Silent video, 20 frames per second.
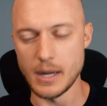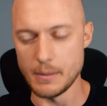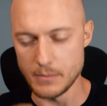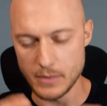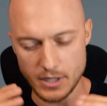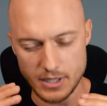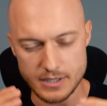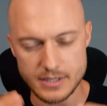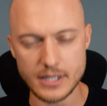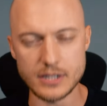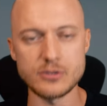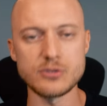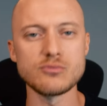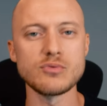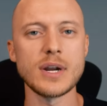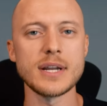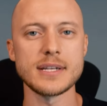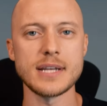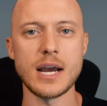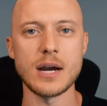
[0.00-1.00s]
I'm gonna tell you
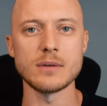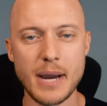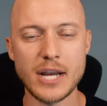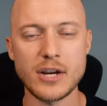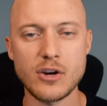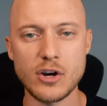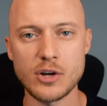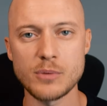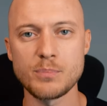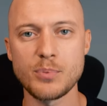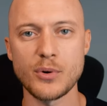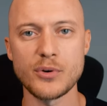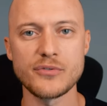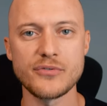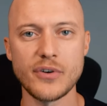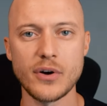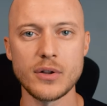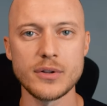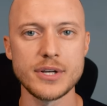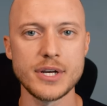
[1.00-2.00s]
right now. My current
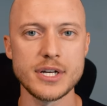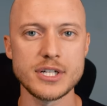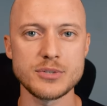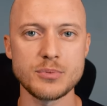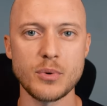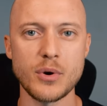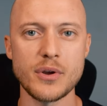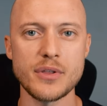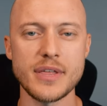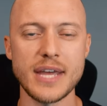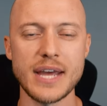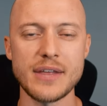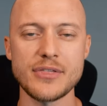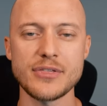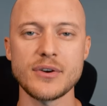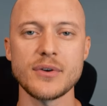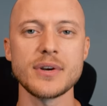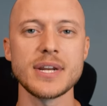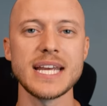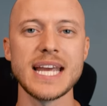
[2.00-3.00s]
portfolio is worth
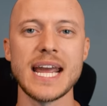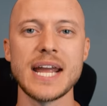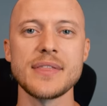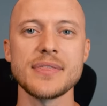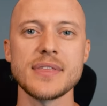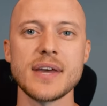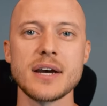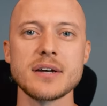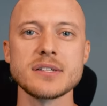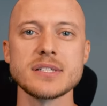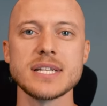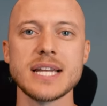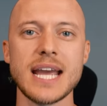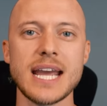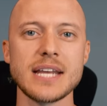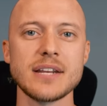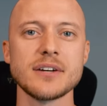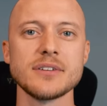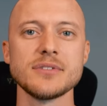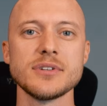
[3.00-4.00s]

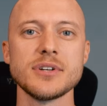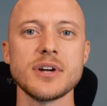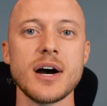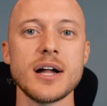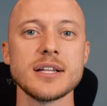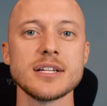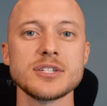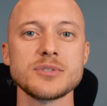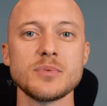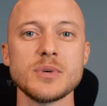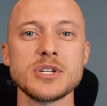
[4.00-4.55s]
$38,800,